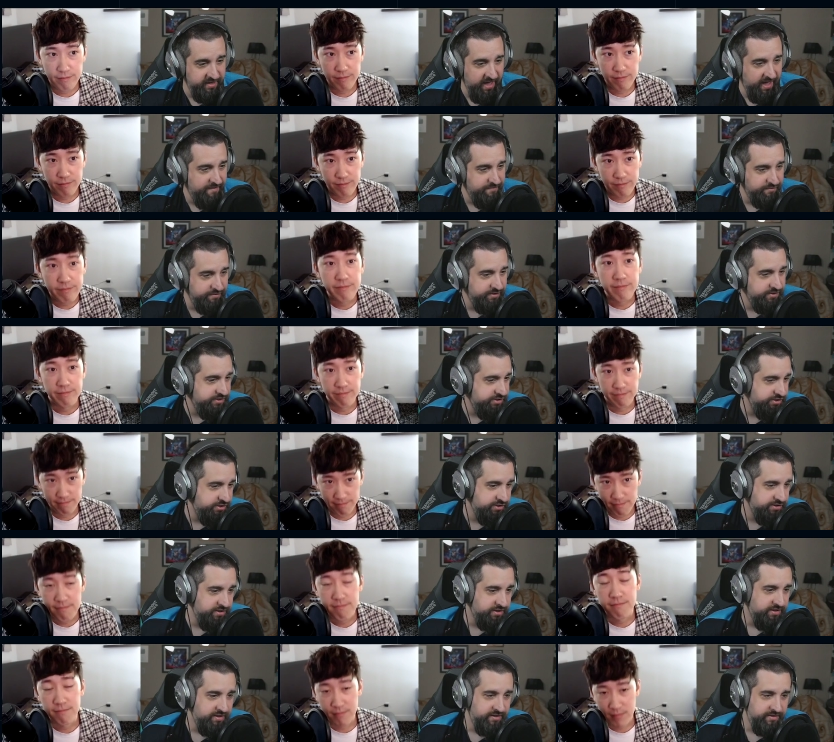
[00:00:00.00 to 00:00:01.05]
Speaker 1: average
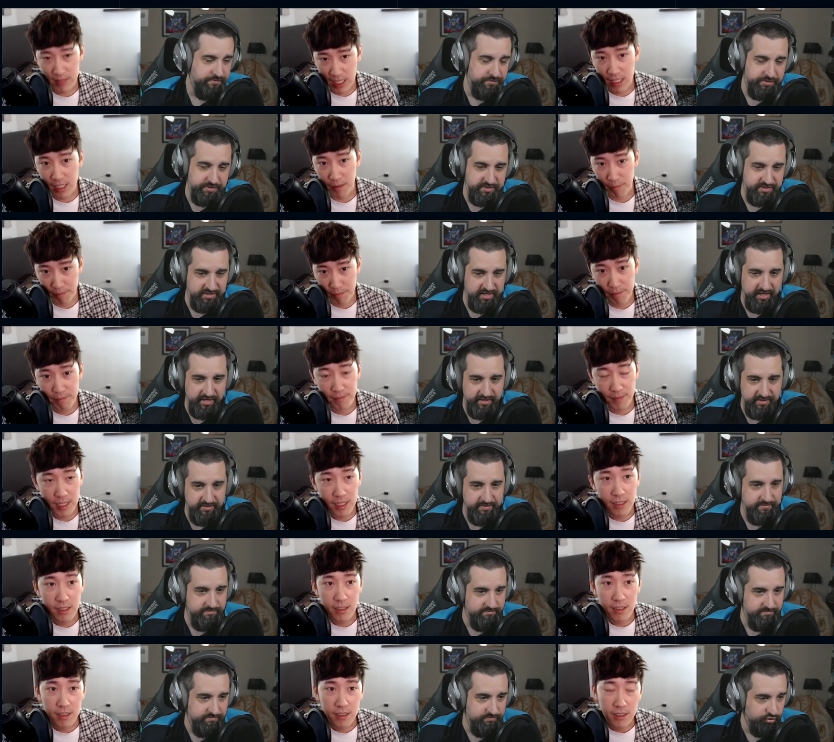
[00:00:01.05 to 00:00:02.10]
which is yep. like
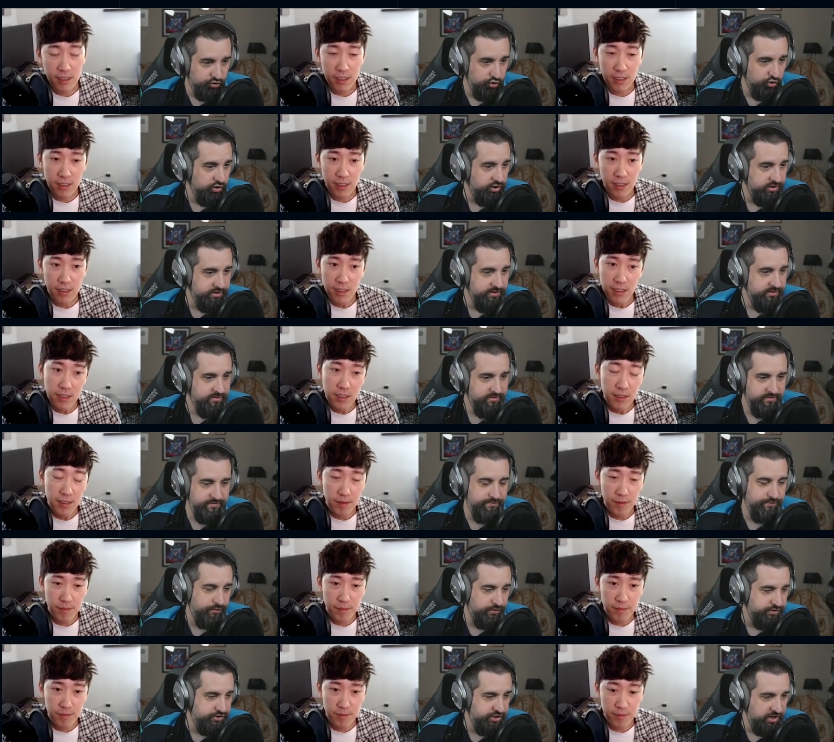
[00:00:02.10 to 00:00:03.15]
good
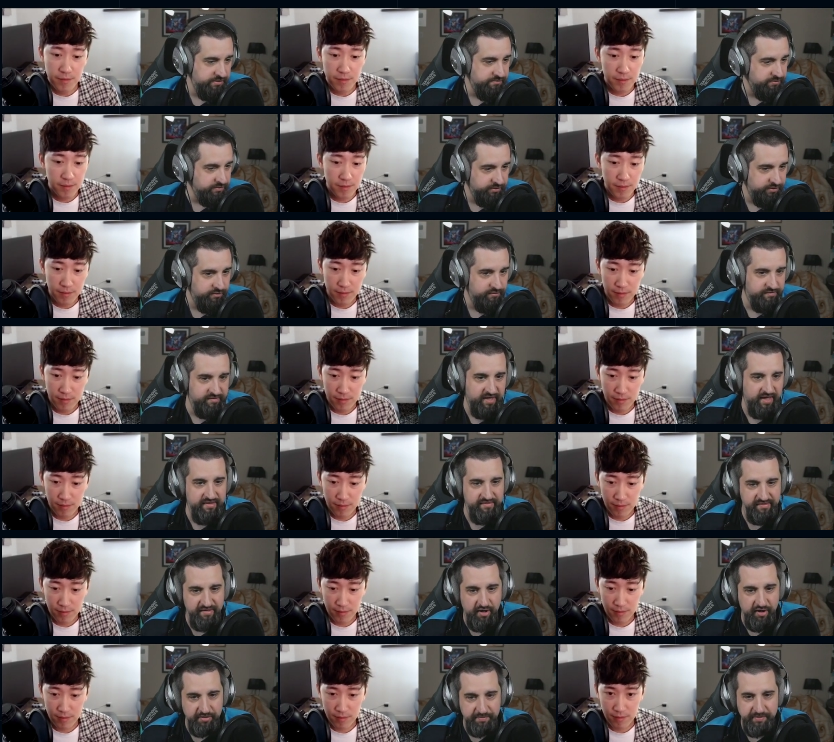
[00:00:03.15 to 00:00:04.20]
for a general use case
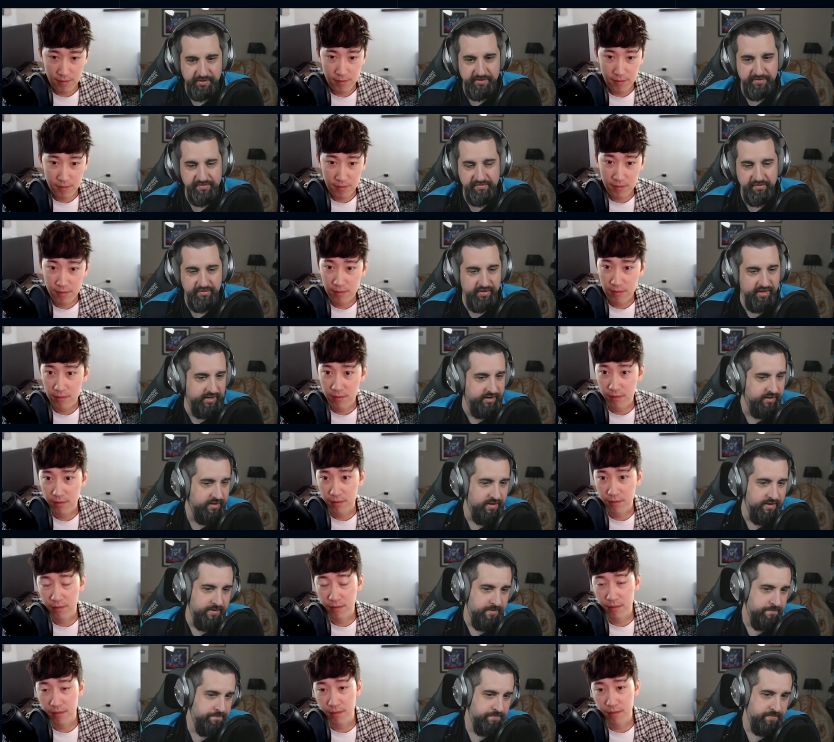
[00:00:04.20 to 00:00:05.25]
augment. So like,
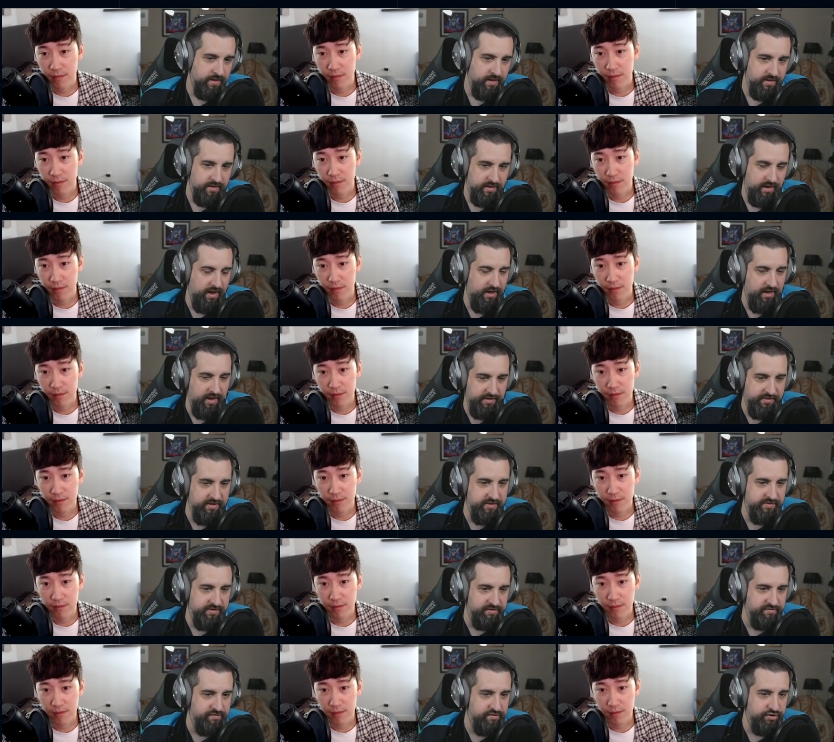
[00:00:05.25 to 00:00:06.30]
I, I think
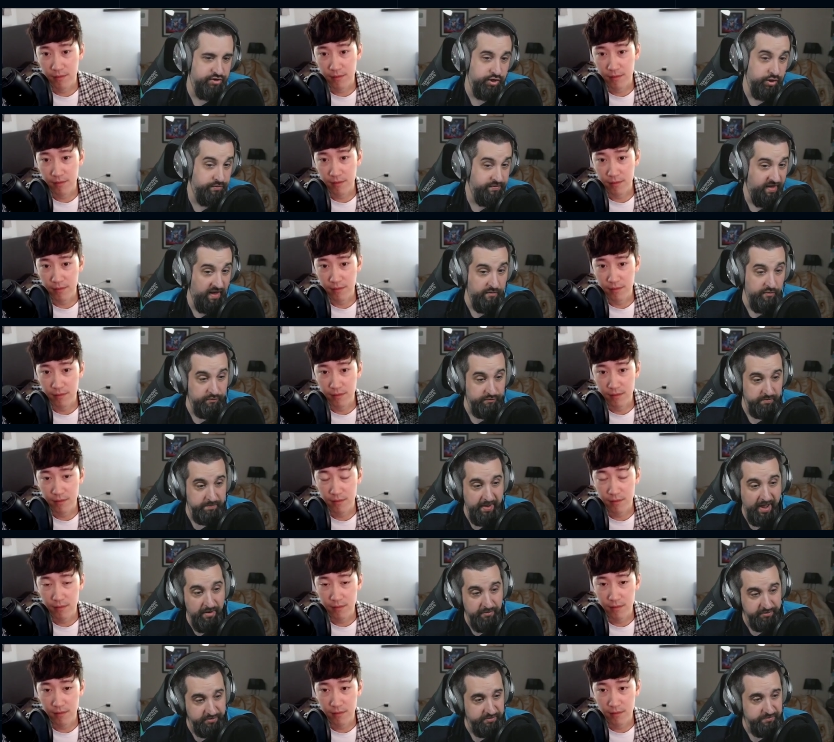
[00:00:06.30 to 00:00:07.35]
this just shows how
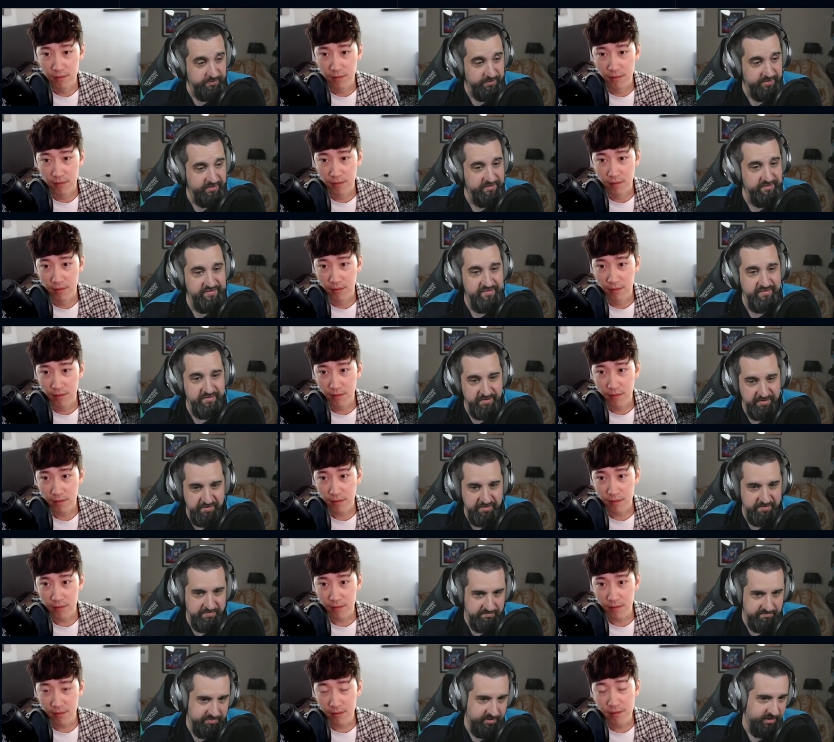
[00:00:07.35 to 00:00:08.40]
overpowered it was.
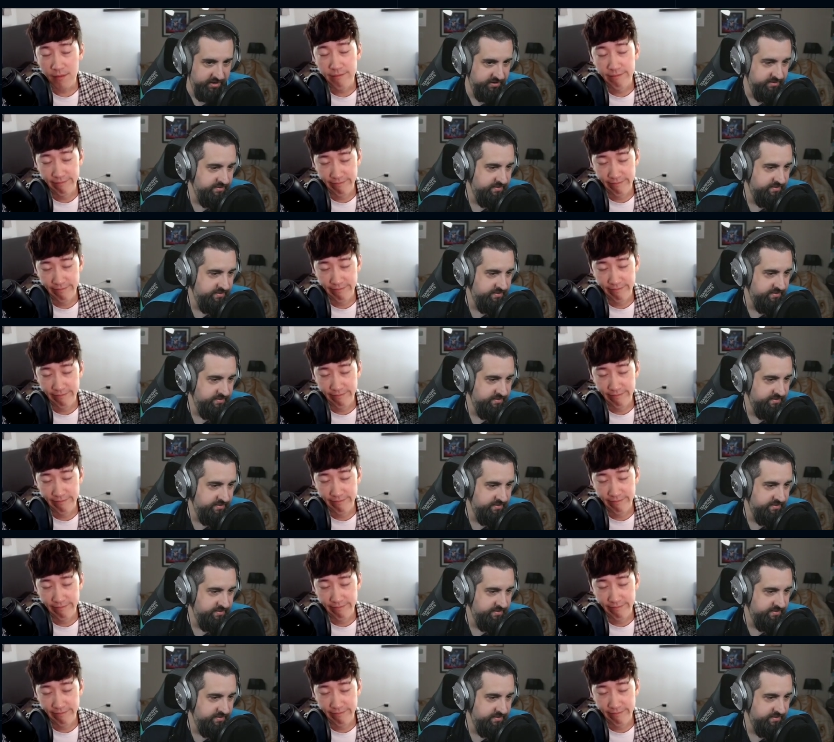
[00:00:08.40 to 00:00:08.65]
But